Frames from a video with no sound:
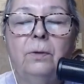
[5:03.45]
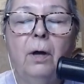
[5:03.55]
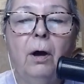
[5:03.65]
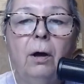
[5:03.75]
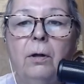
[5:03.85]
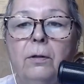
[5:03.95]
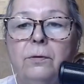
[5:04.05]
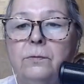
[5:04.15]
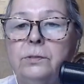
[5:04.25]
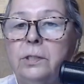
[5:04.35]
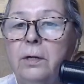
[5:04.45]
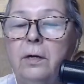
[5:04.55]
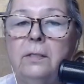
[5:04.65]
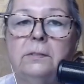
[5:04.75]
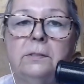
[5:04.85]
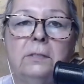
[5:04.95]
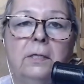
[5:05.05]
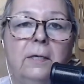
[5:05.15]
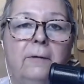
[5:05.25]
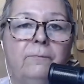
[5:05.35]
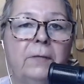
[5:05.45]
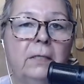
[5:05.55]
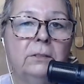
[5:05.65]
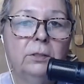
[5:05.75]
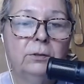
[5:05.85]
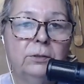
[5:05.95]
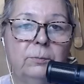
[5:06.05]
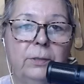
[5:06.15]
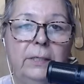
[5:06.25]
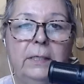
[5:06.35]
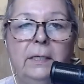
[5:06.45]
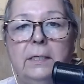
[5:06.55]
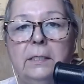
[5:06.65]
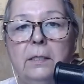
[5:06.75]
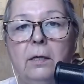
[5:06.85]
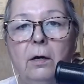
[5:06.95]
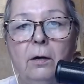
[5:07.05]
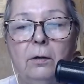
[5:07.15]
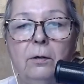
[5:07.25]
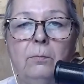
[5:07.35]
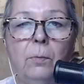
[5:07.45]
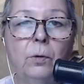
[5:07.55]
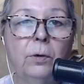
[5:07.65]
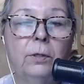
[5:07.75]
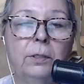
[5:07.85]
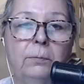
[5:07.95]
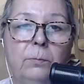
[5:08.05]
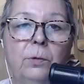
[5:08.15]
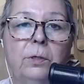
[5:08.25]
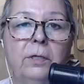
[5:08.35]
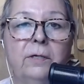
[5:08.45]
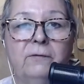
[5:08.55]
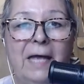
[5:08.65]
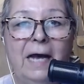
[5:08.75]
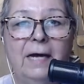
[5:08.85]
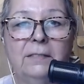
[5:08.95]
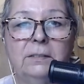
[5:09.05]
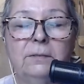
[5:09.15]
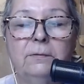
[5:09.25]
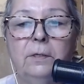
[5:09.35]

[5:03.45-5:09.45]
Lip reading: all those thoughts start to bring in more and more of that.